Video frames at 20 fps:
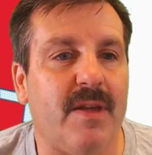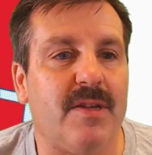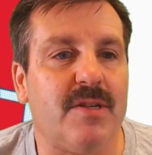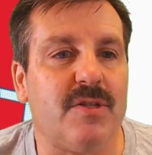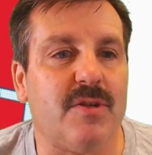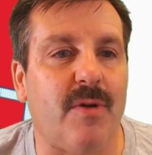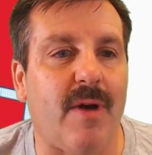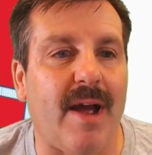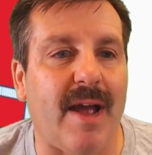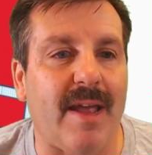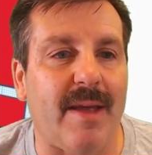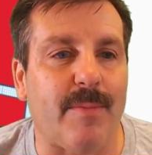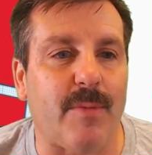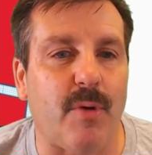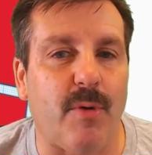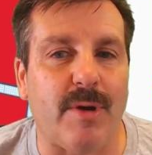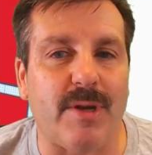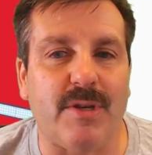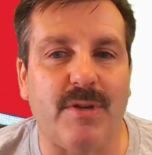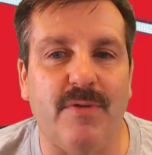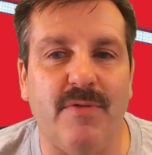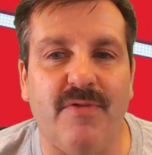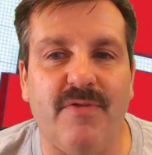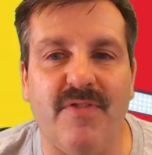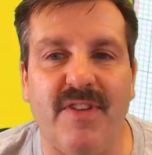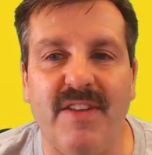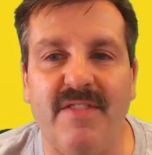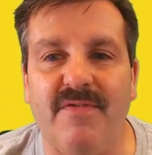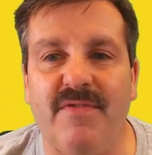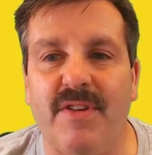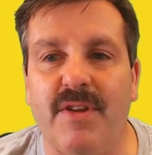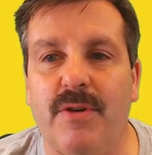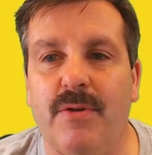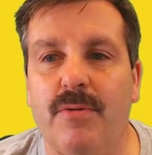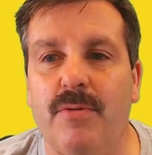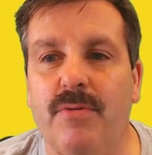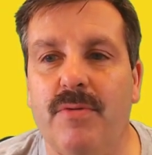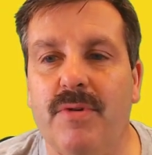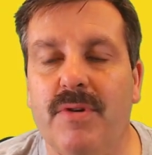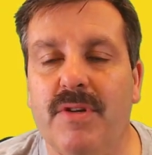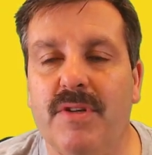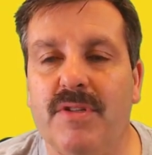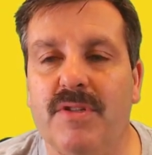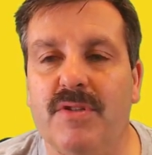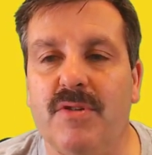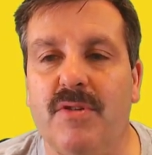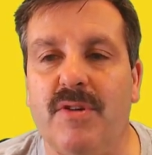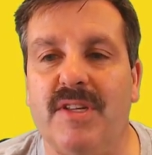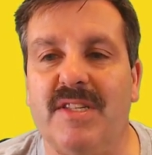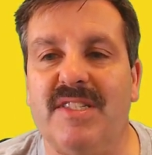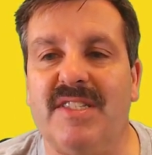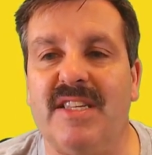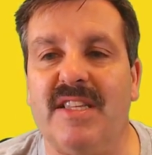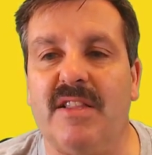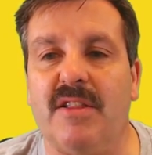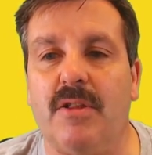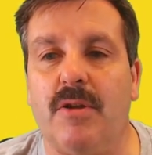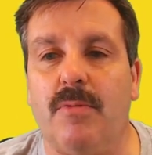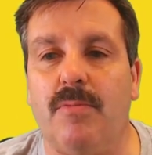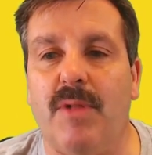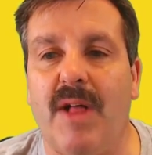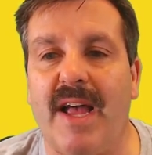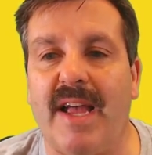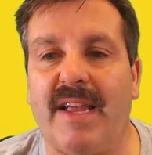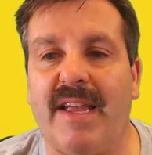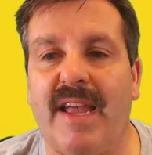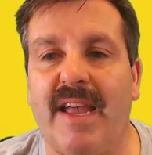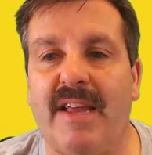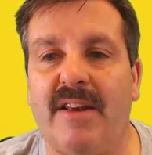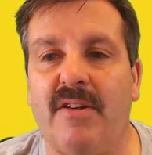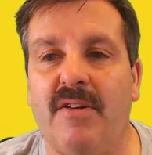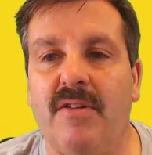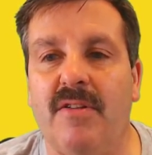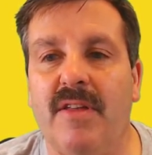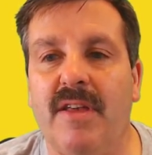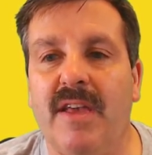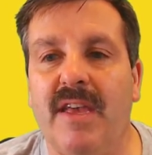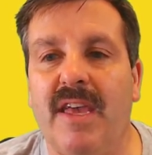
So I am going to fit view so you can see the little black handle,